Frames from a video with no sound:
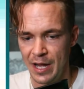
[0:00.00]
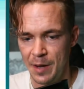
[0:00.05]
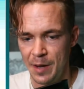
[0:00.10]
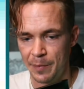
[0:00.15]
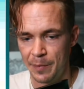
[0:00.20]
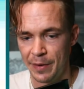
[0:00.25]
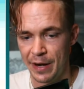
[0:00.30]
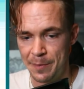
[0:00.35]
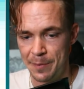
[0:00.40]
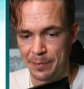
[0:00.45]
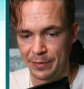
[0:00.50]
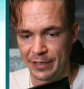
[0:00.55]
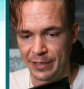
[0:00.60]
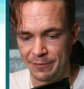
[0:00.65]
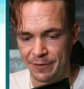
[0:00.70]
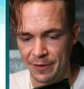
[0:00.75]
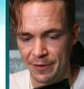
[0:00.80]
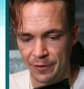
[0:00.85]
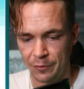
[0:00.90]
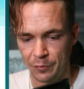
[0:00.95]
But I believe
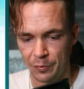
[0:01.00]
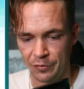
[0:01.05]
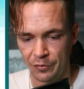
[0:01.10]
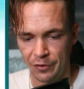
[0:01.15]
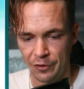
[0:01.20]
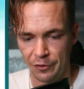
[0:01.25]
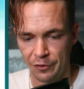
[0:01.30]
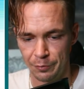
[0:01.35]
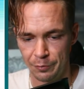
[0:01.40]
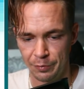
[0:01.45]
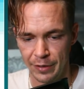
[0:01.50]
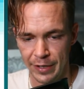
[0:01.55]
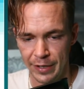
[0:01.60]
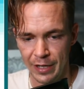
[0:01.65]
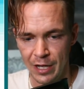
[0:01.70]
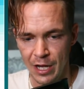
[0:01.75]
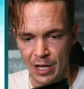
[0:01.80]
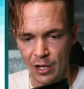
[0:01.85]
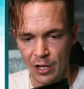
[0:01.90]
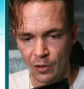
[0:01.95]
that this was the spring.
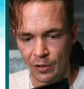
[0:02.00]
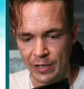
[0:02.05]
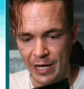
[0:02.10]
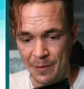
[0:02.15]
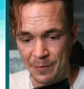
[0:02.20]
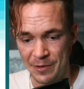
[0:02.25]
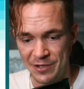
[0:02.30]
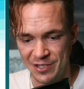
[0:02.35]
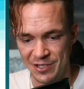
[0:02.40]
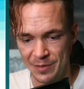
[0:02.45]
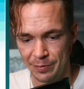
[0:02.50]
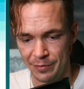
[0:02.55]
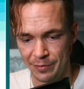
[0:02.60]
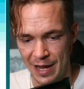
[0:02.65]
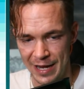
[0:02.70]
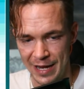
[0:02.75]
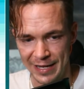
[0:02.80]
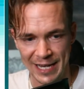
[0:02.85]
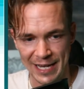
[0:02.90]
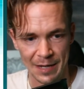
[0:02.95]
Look how much
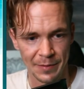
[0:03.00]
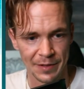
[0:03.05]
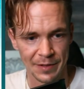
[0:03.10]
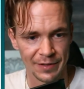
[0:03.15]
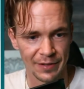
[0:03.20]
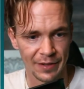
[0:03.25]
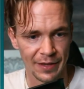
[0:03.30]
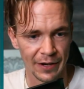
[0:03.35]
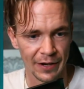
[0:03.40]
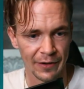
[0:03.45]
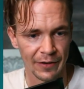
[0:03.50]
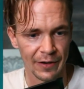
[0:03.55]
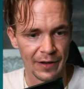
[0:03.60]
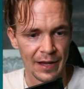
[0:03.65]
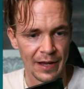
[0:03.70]
supply came into there,